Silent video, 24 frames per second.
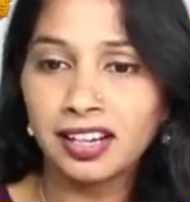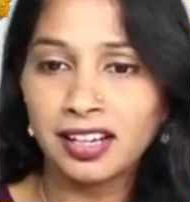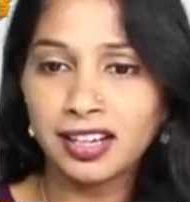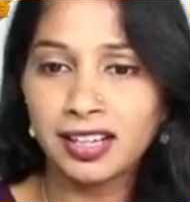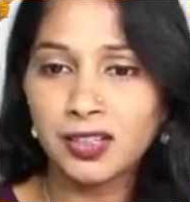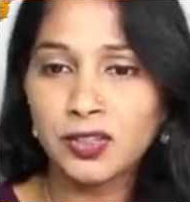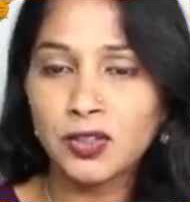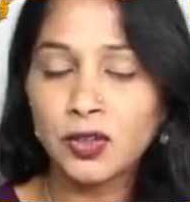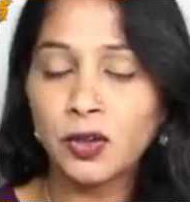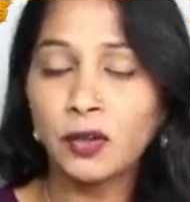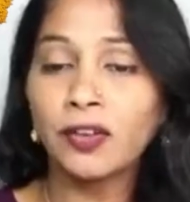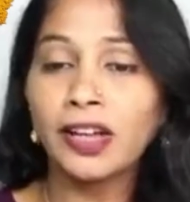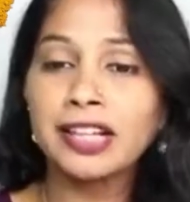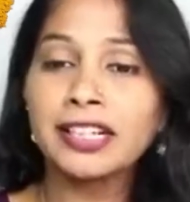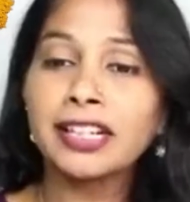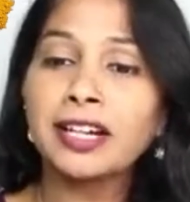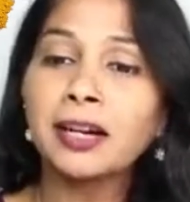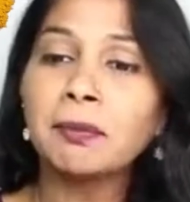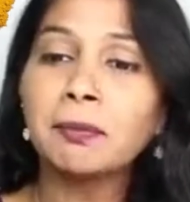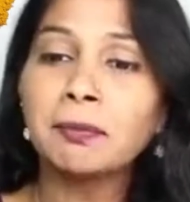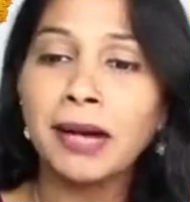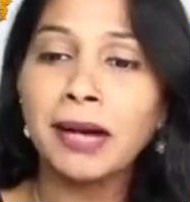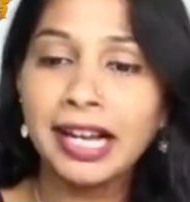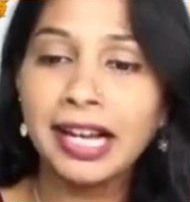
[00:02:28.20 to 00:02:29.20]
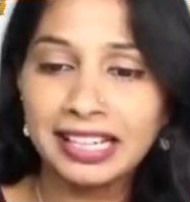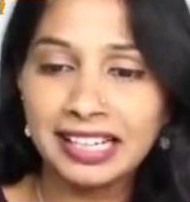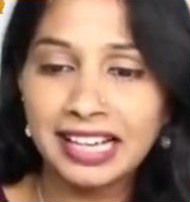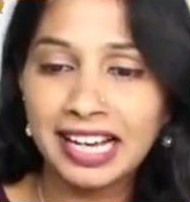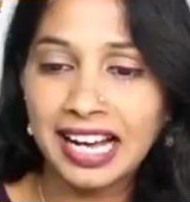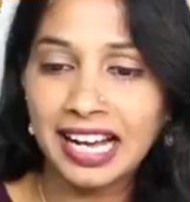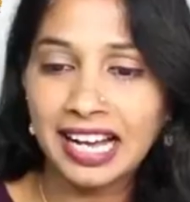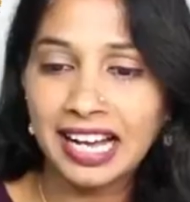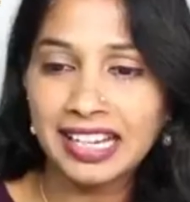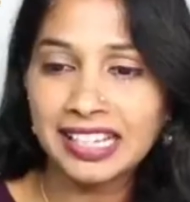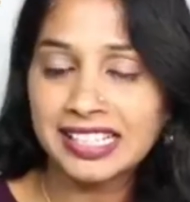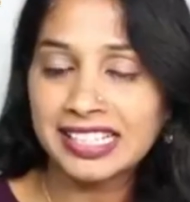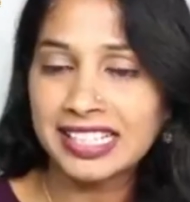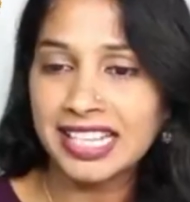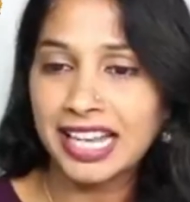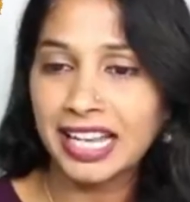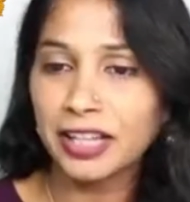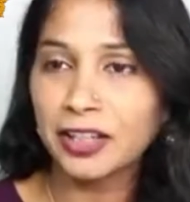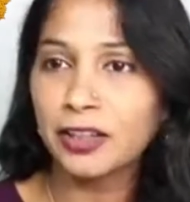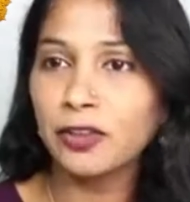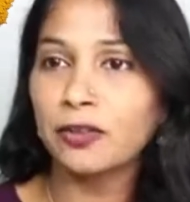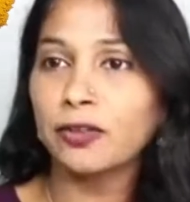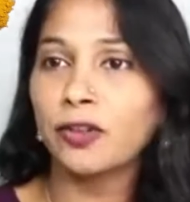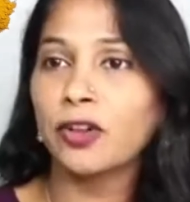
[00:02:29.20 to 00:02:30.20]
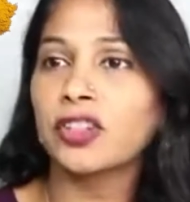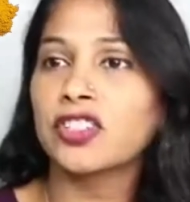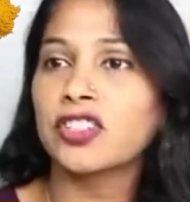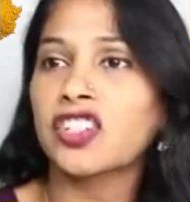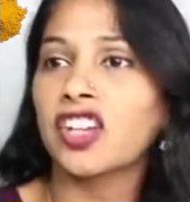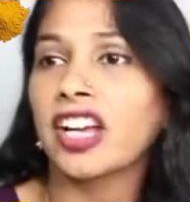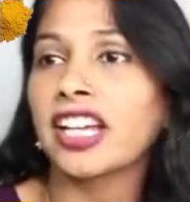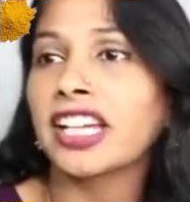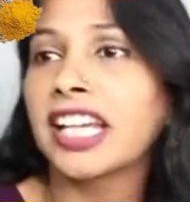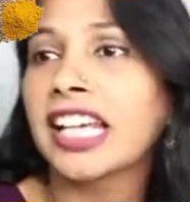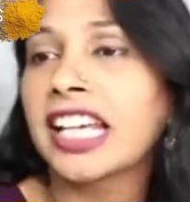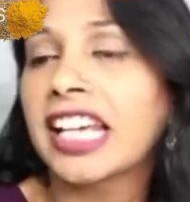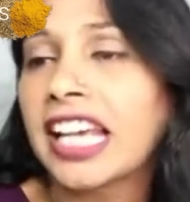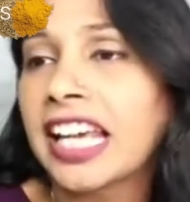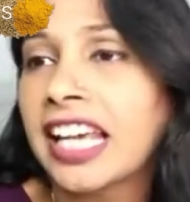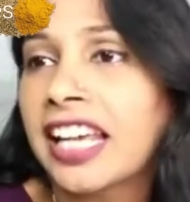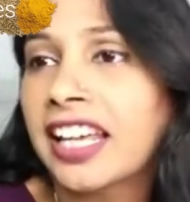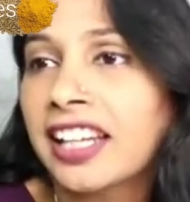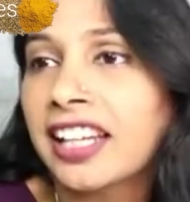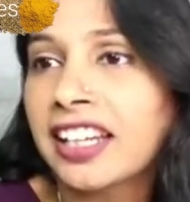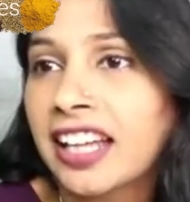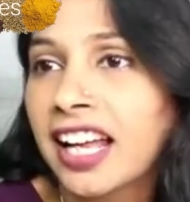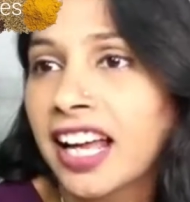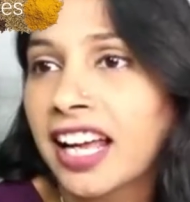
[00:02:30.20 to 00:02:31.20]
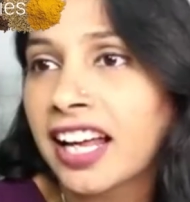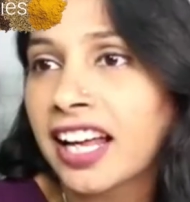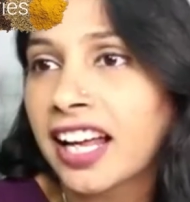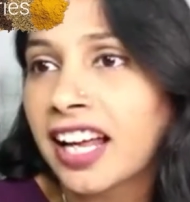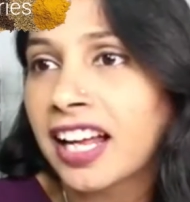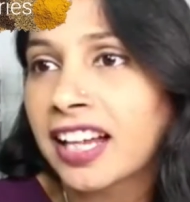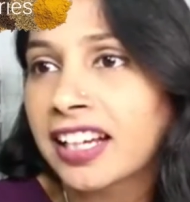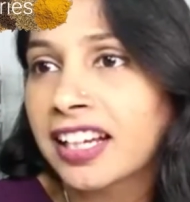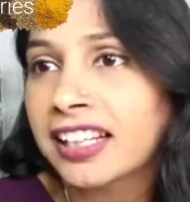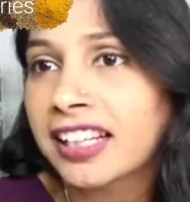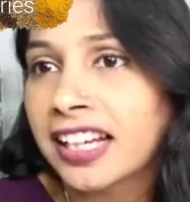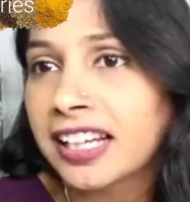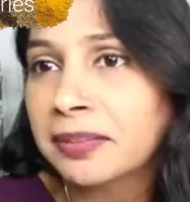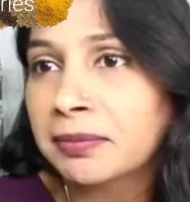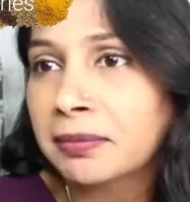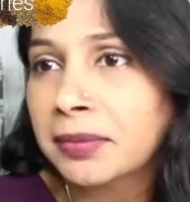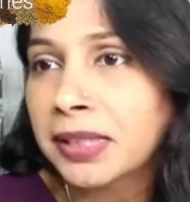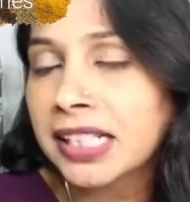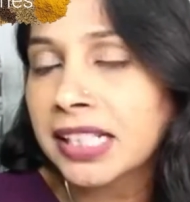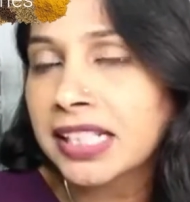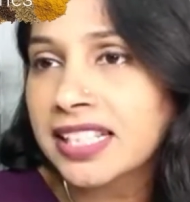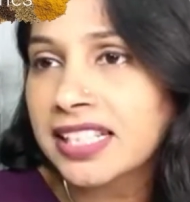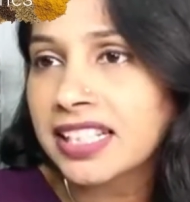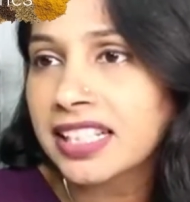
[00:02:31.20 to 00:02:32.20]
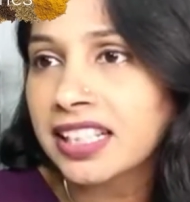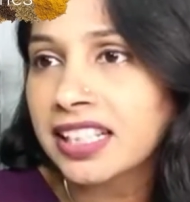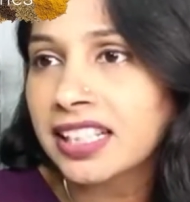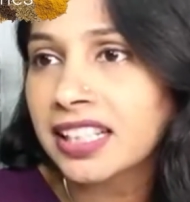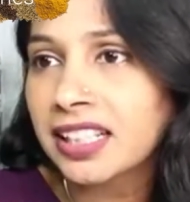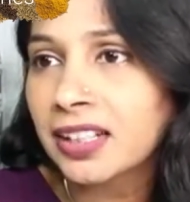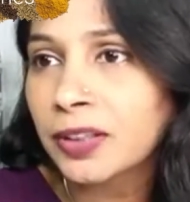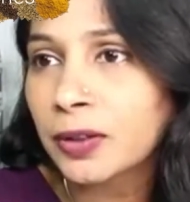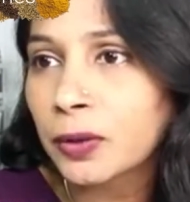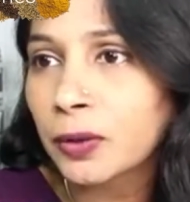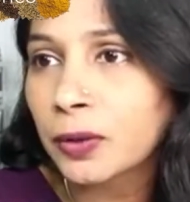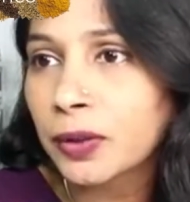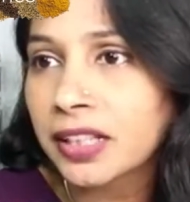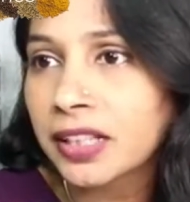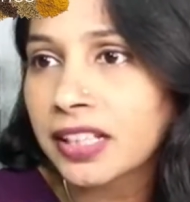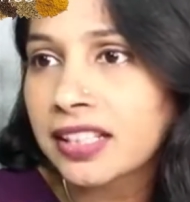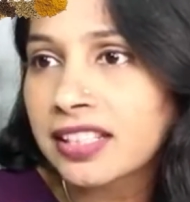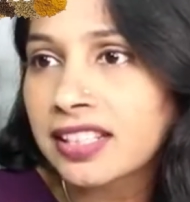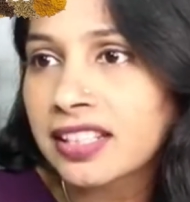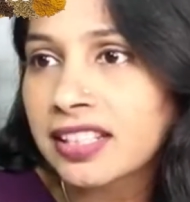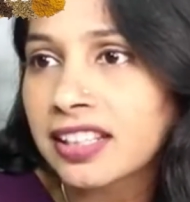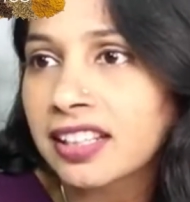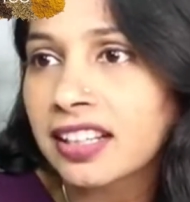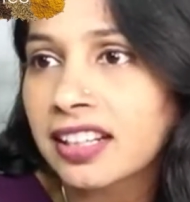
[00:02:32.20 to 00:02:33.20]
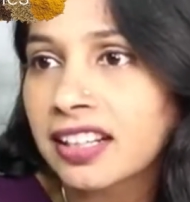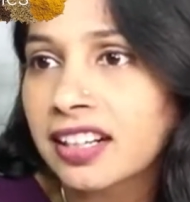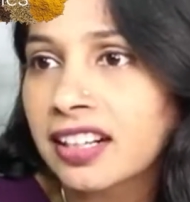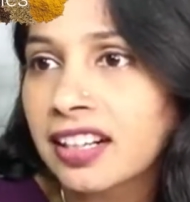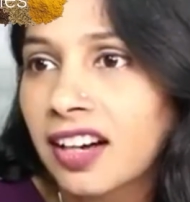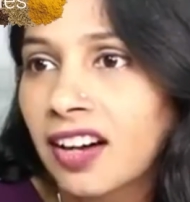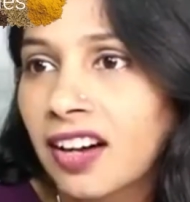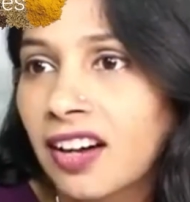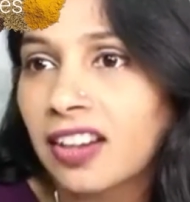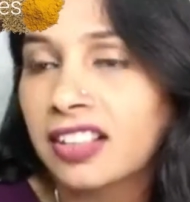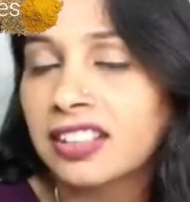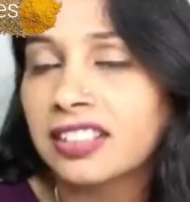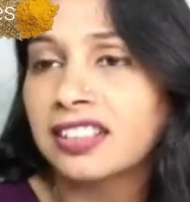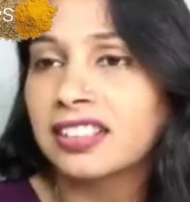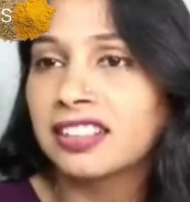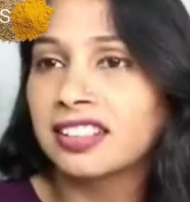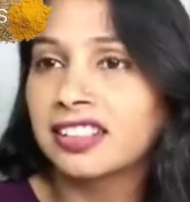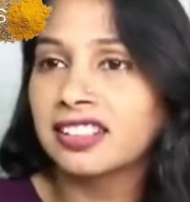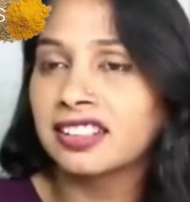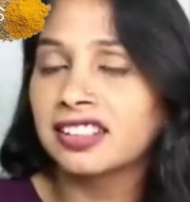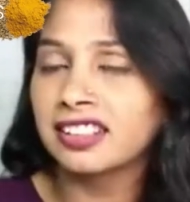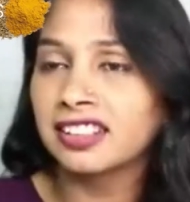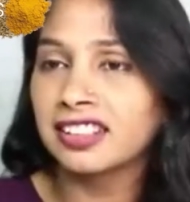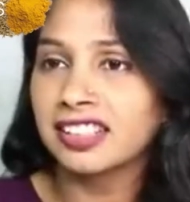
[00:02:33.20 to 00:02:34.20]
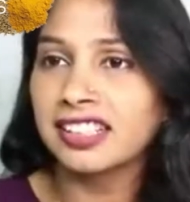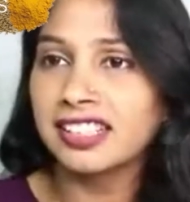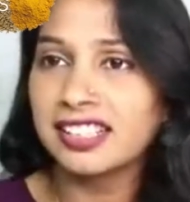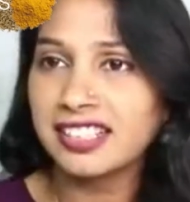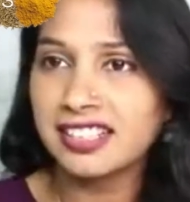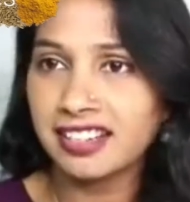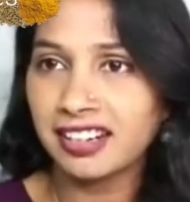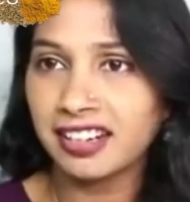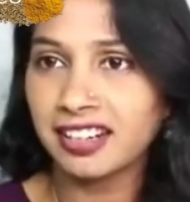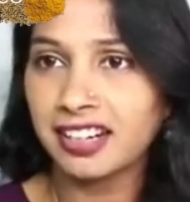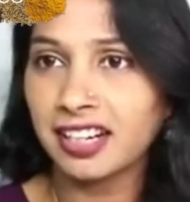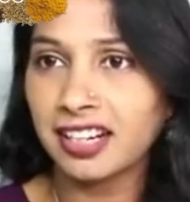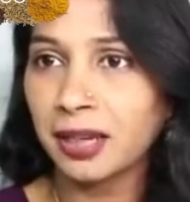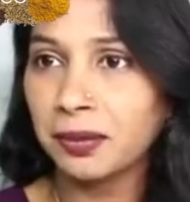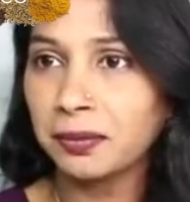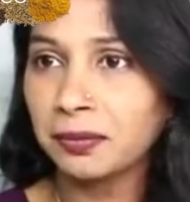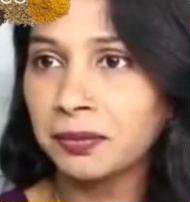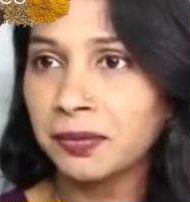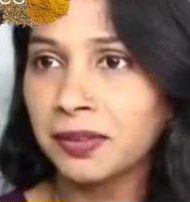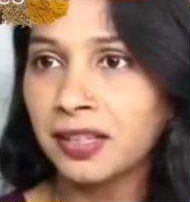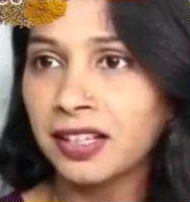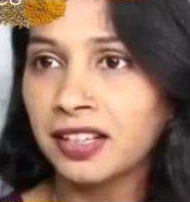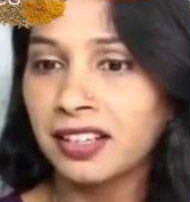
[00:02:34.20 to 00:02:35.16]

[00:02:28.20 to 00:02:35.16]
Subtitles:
So welcome back, guys. Thank you for joining in, and let me see who is here on the Instagram.